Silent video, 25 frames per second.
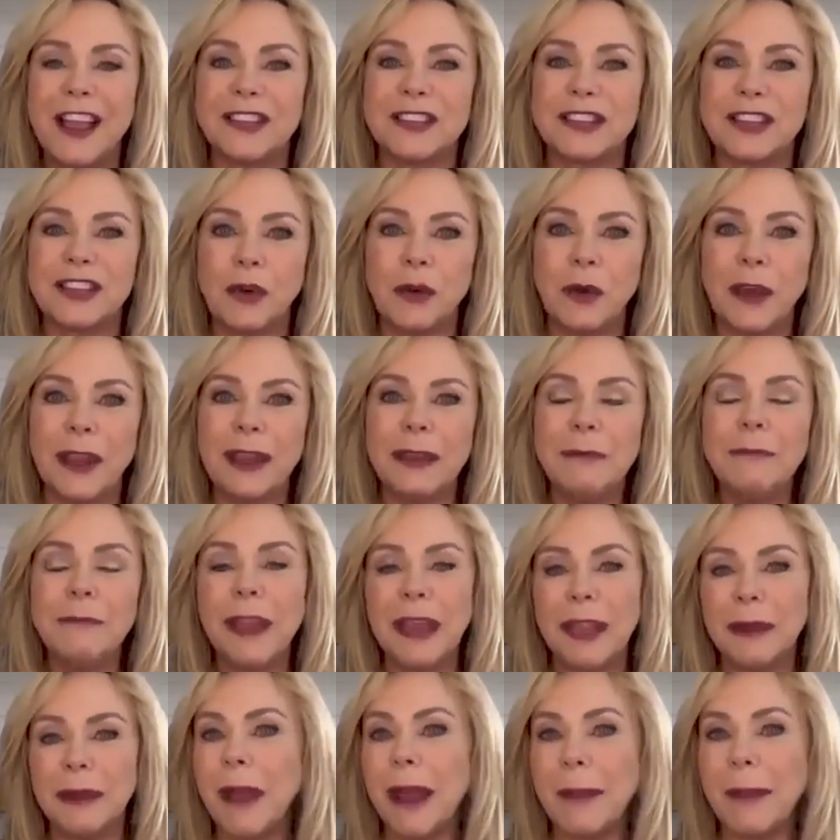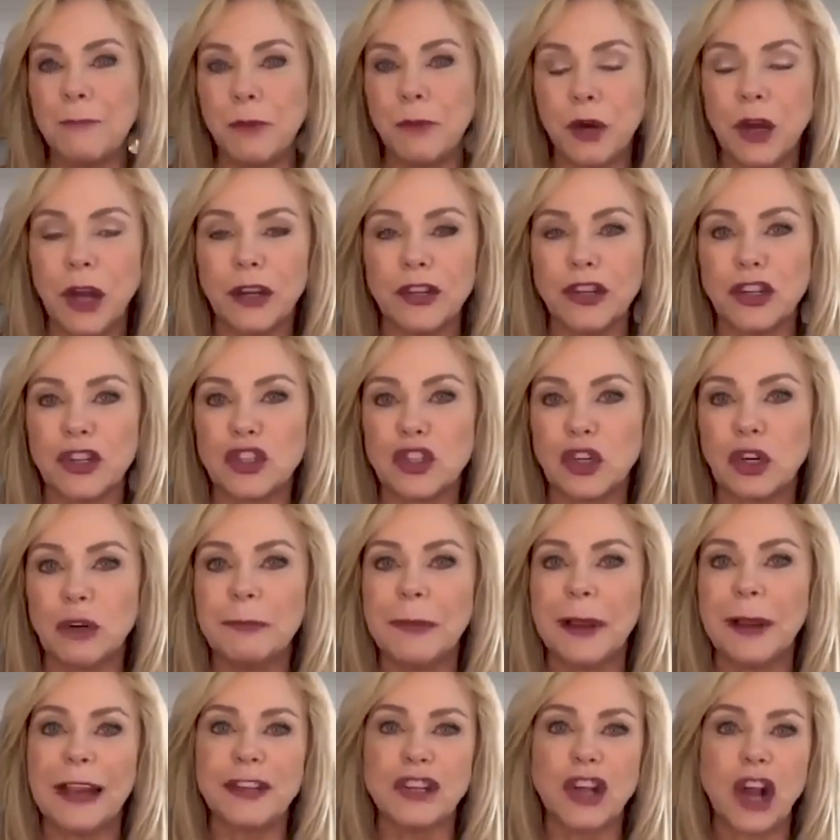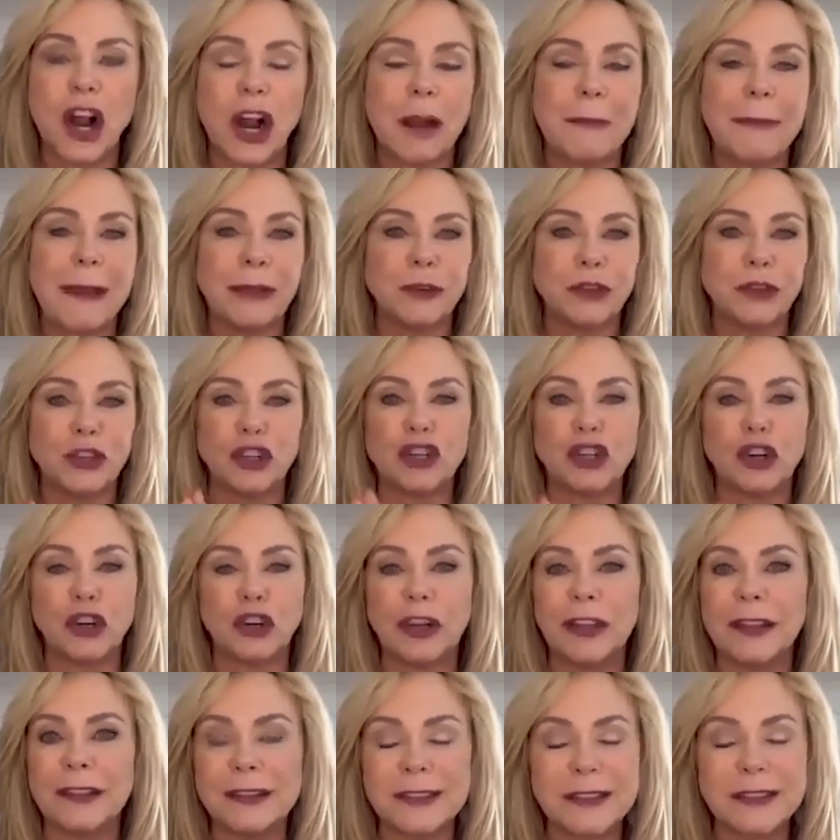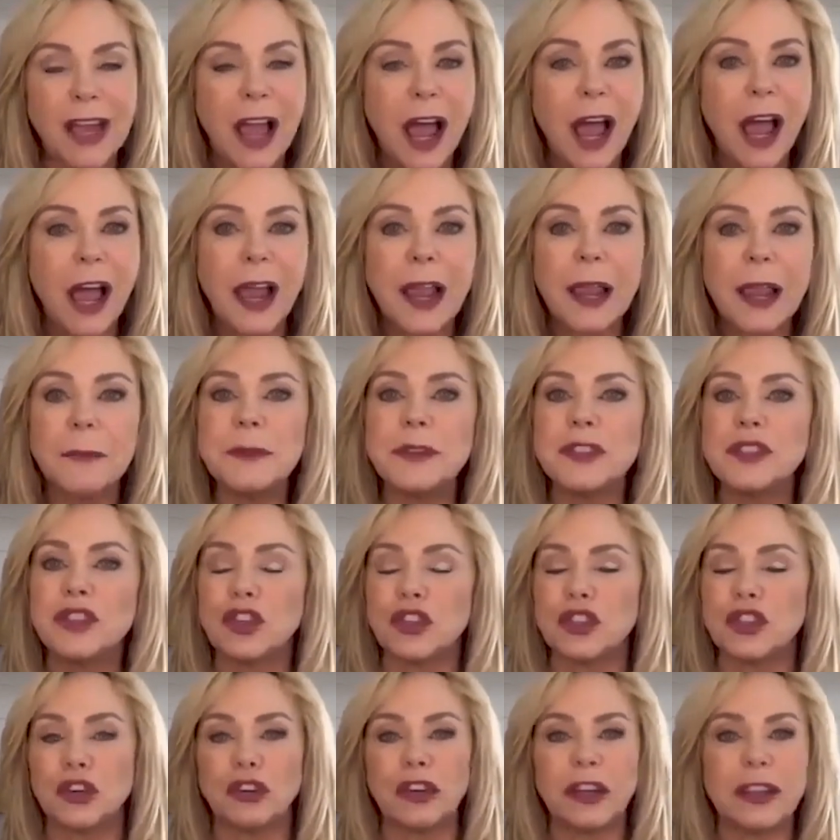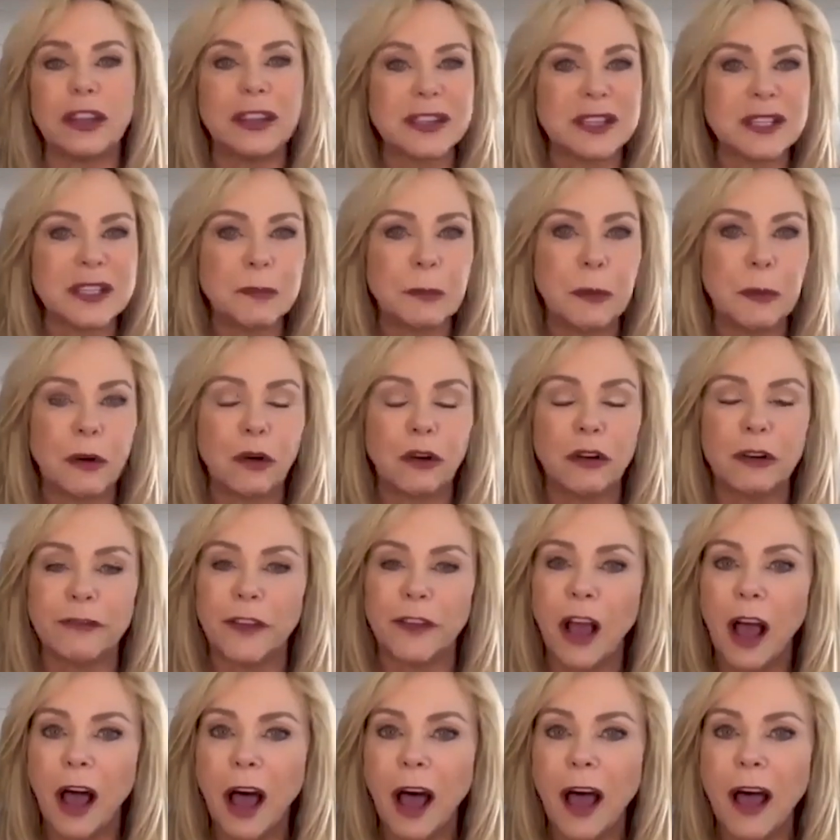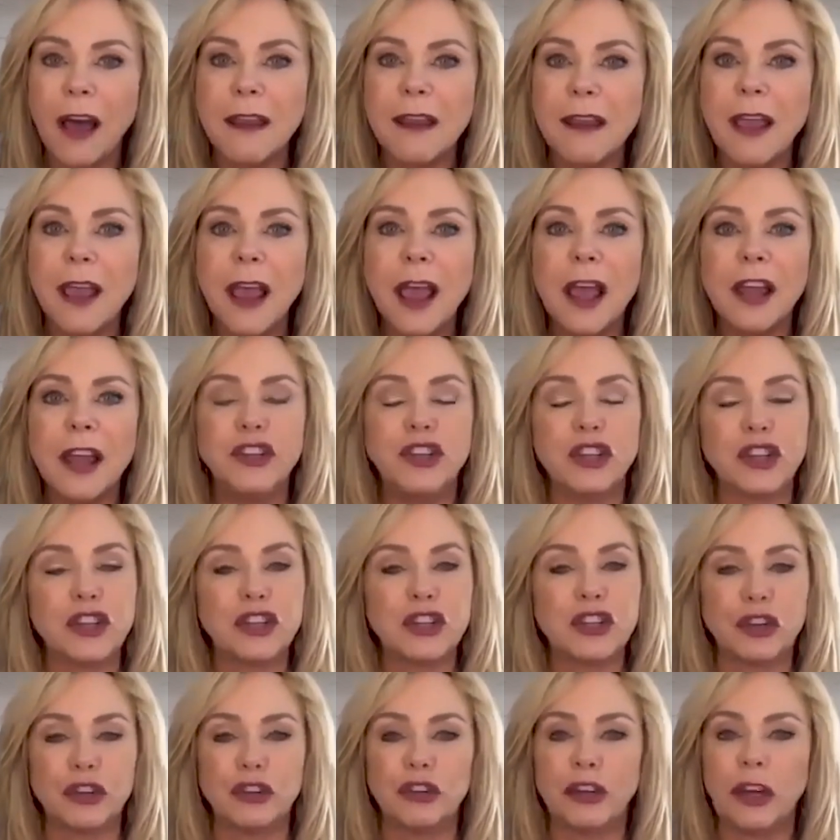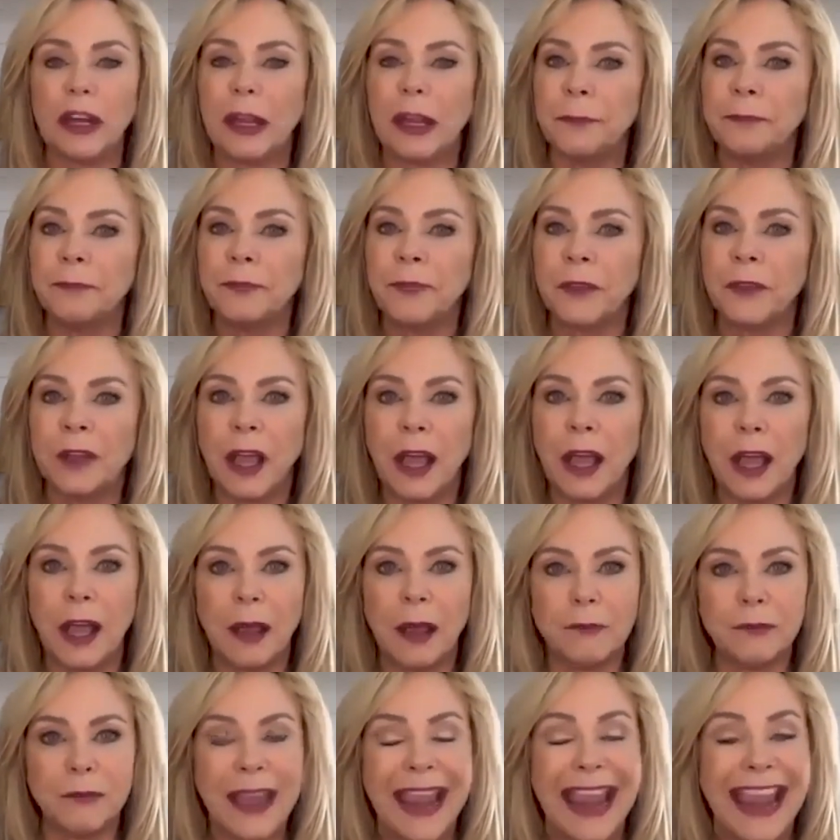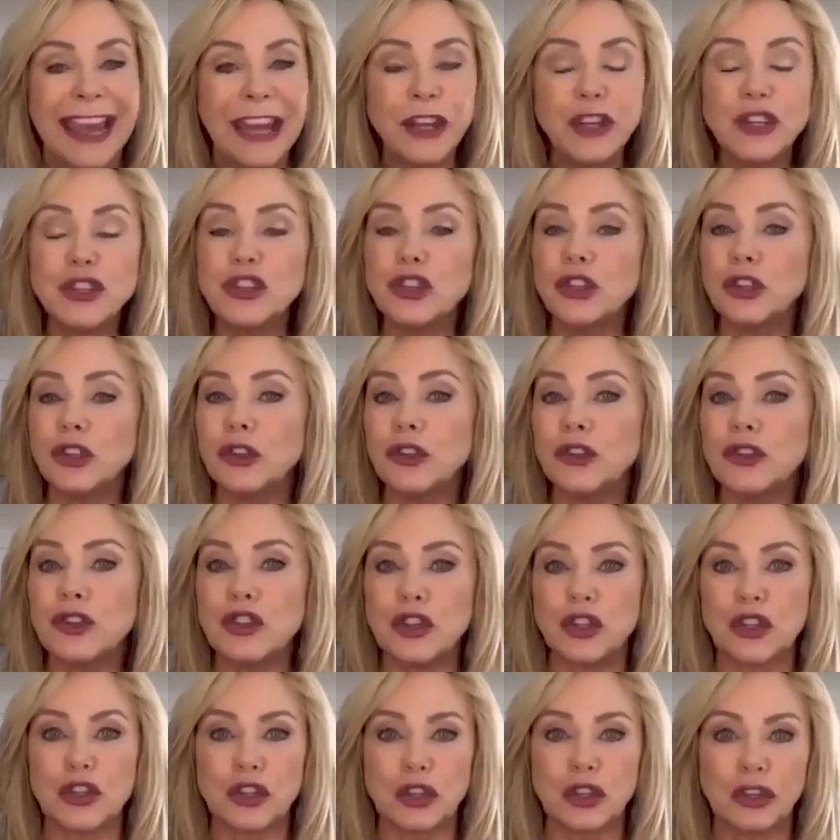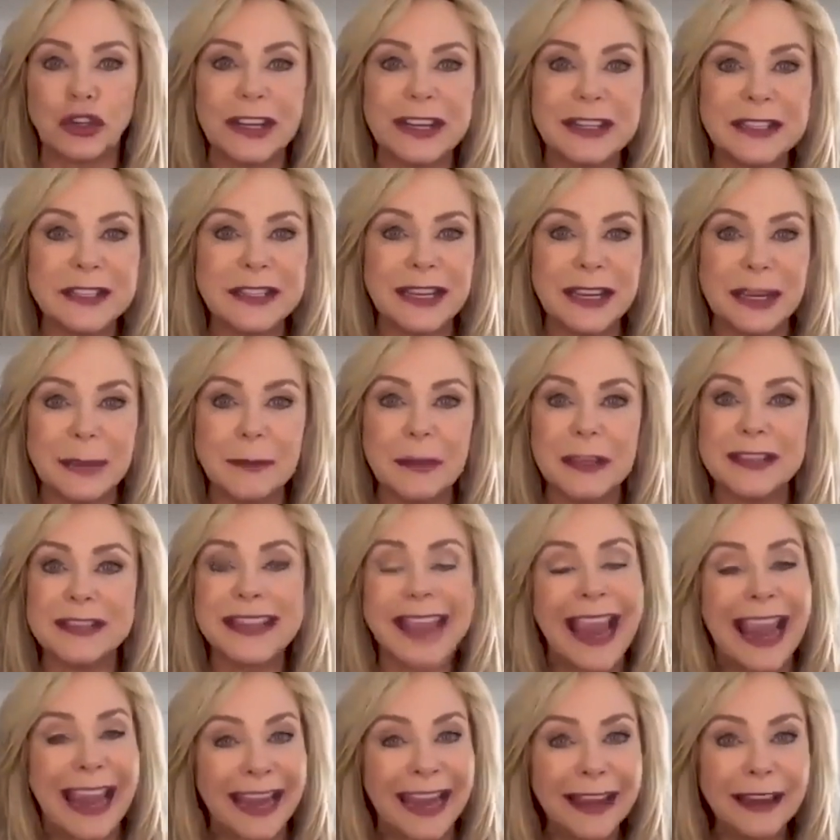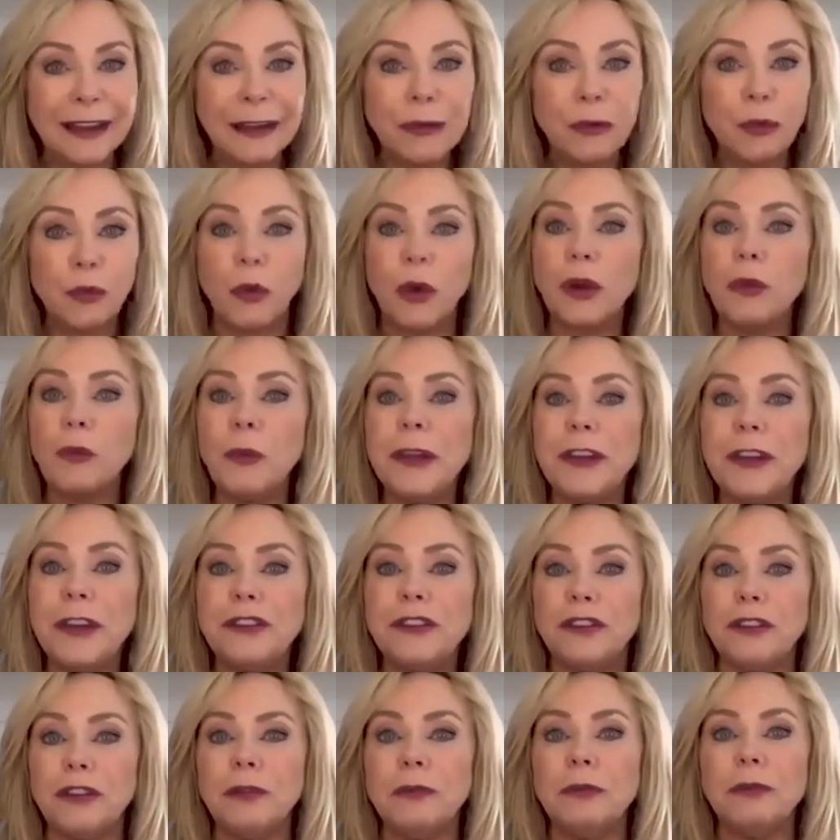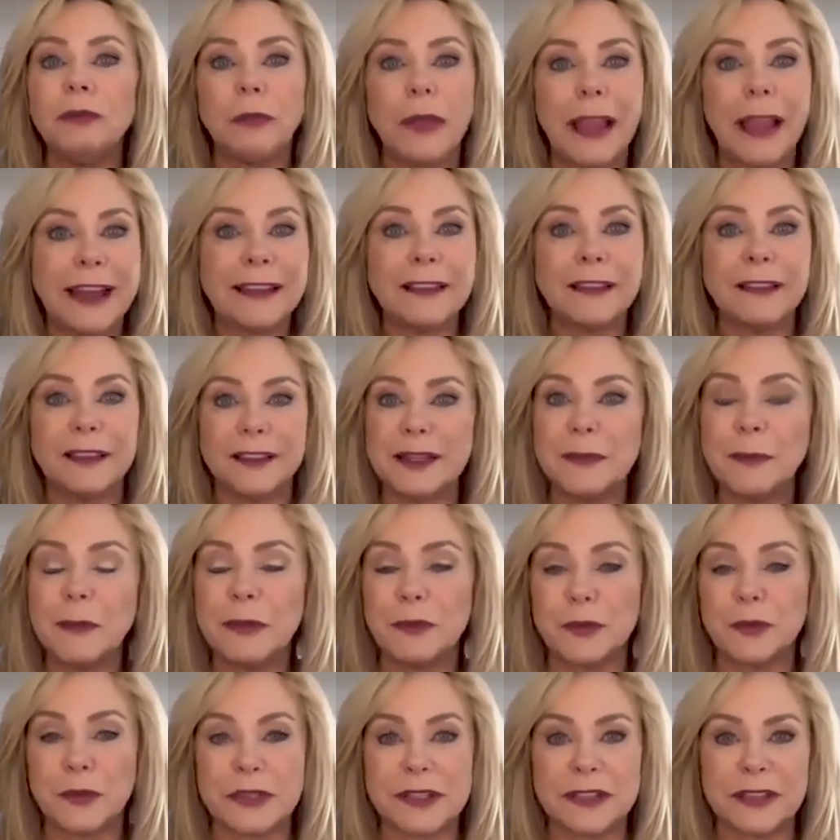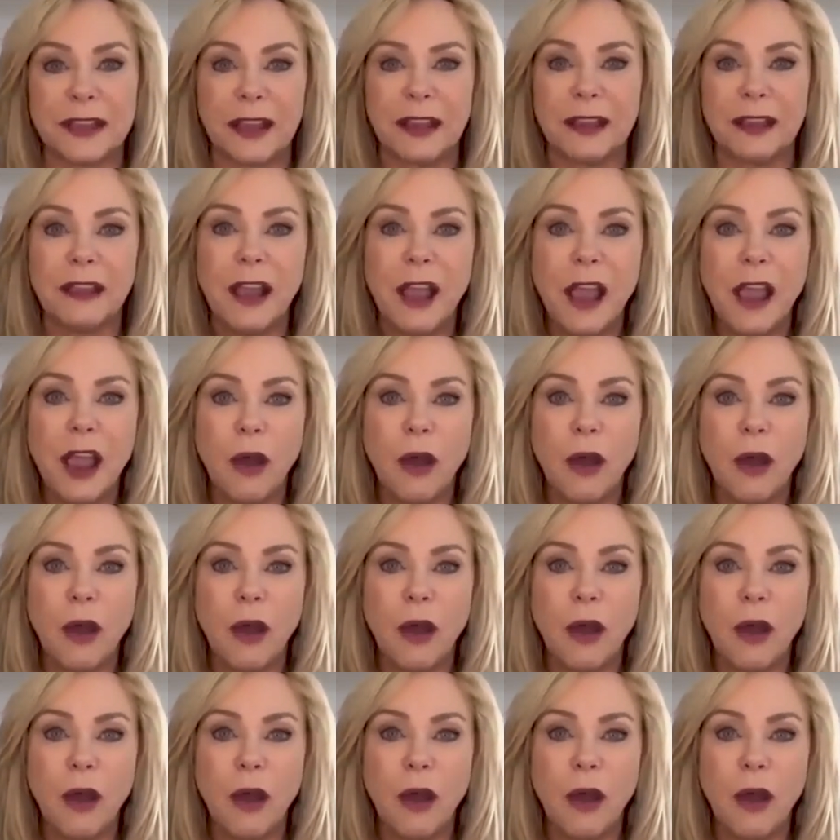So in, in my book on discernment, I talk about discerning the times, discerning the spirit of God, discerning um, angels, discerning demons. And what do we do, like Elizabeth was saying,